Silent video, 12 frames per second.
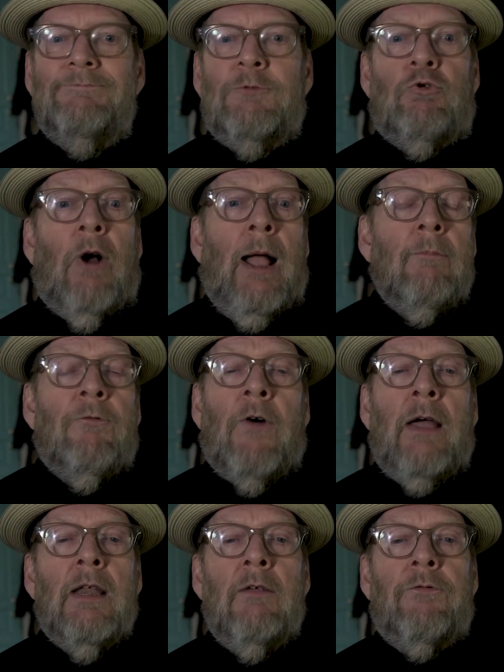
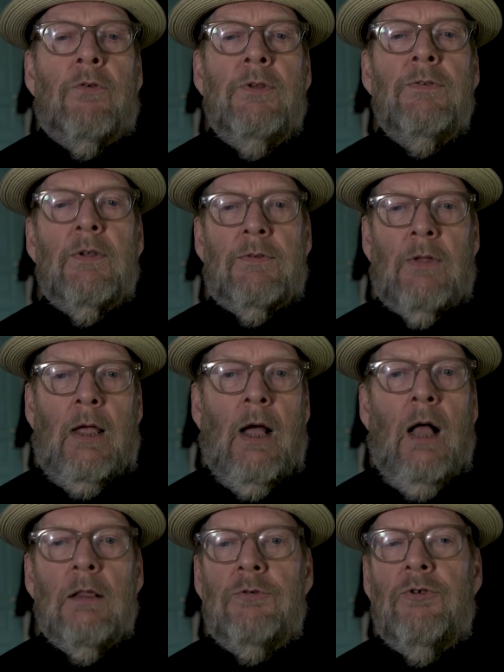crime-fighting forensic
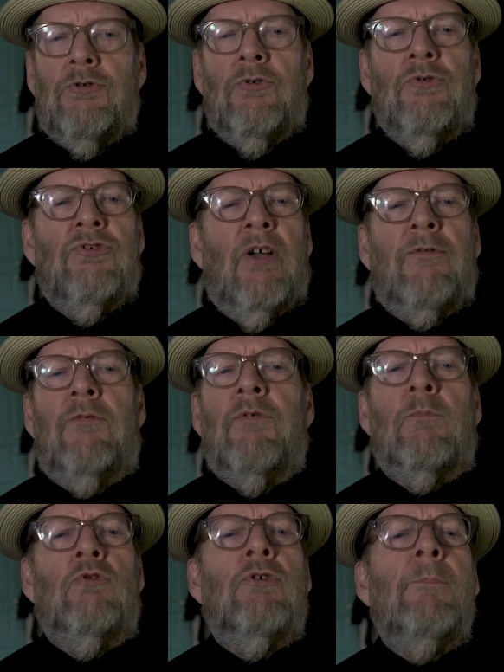psychologists who suffer
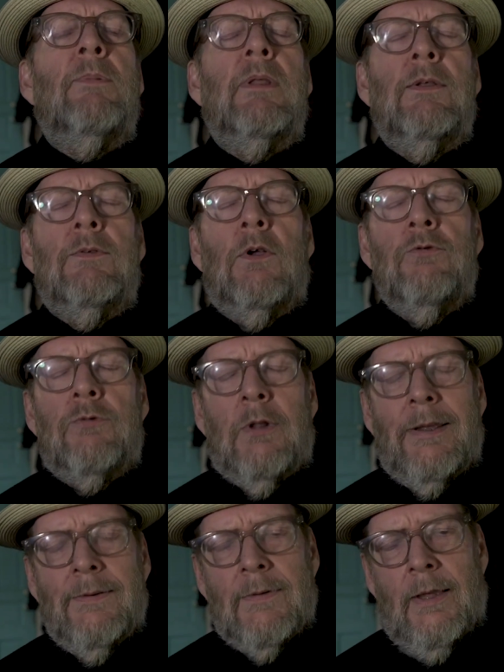from crippling social
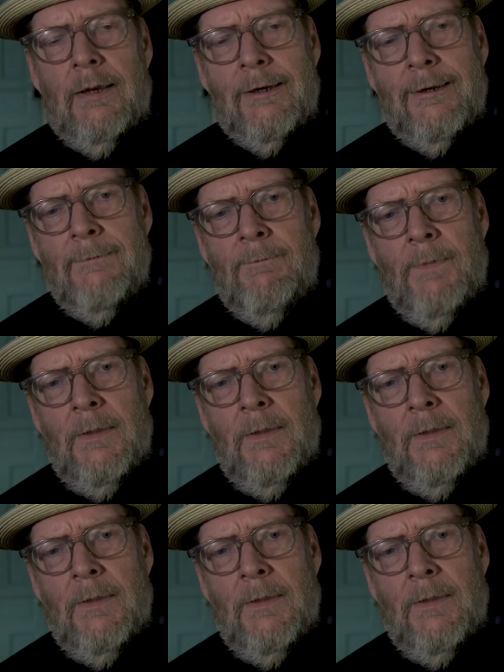anxiety.